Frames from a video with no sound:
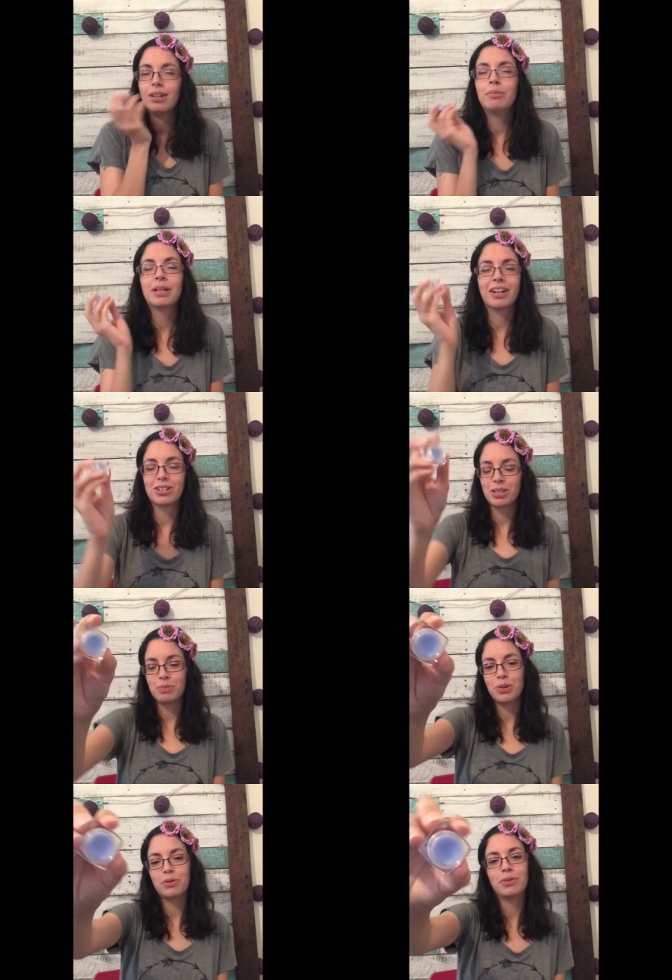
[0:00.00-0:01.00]
Oh my gosh, it's
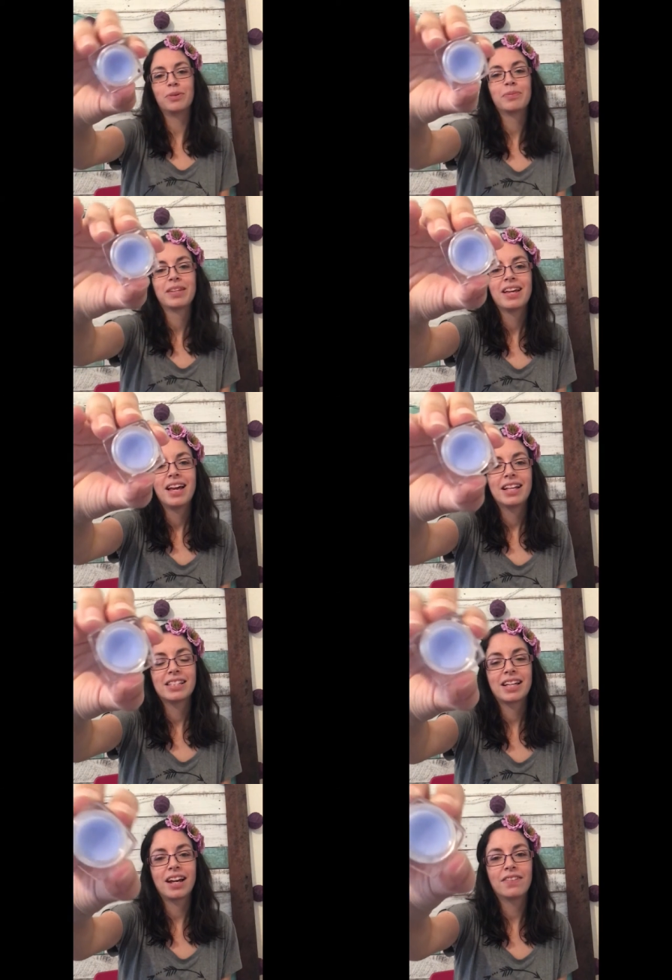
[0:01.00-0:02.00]
beautiful.
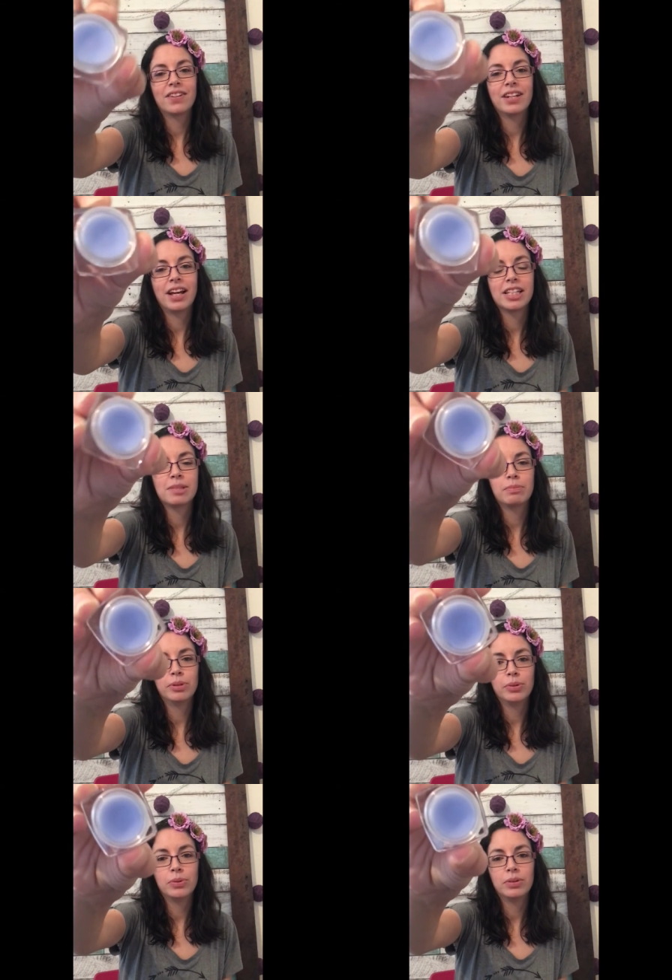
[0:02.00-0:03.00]
It's kind of a nice
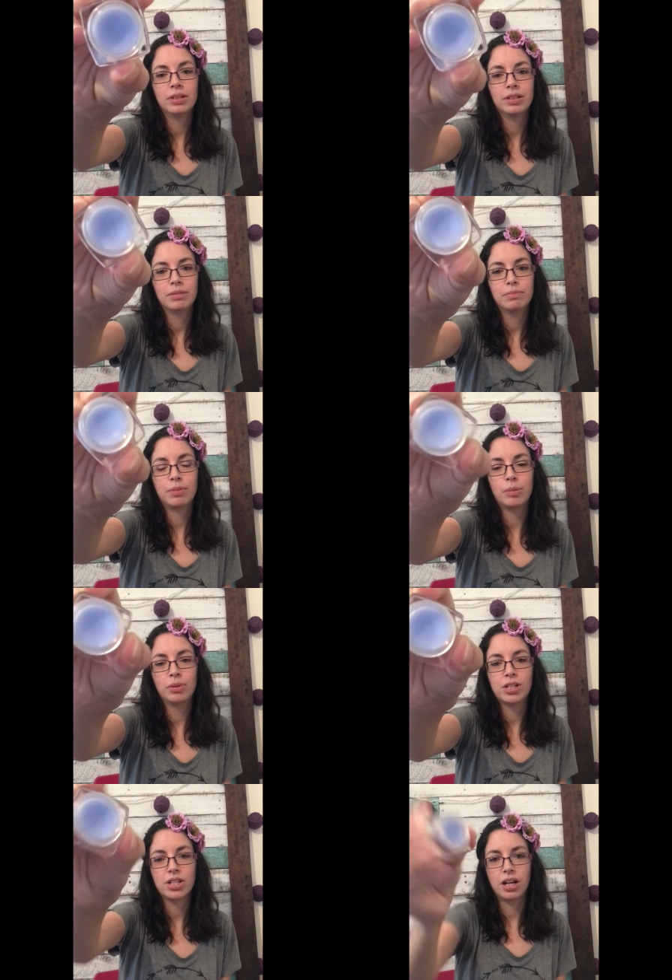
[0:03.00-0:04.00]
blue
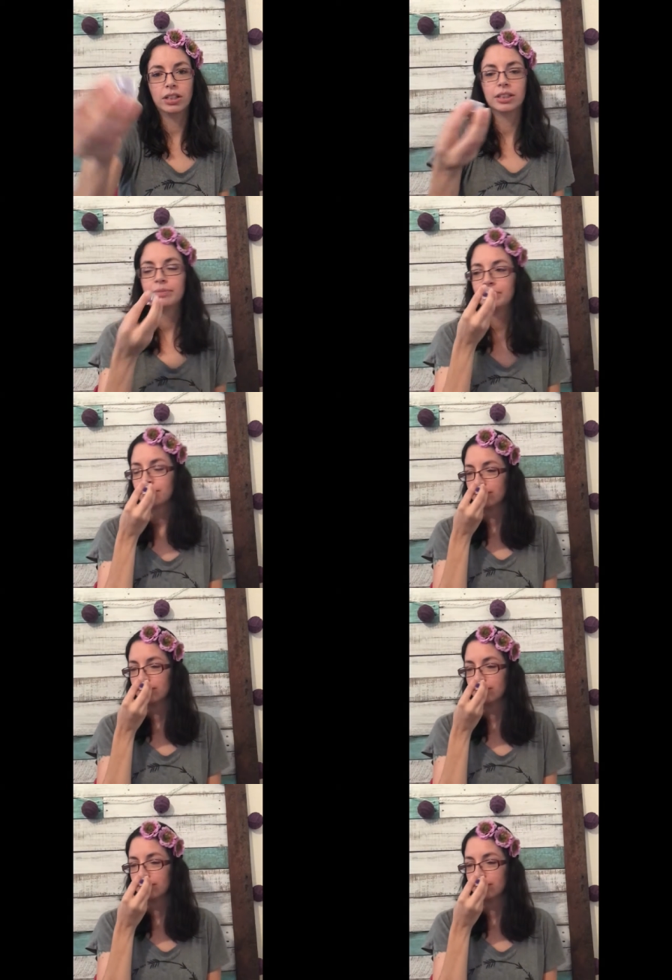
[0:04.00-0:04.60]
purplish color.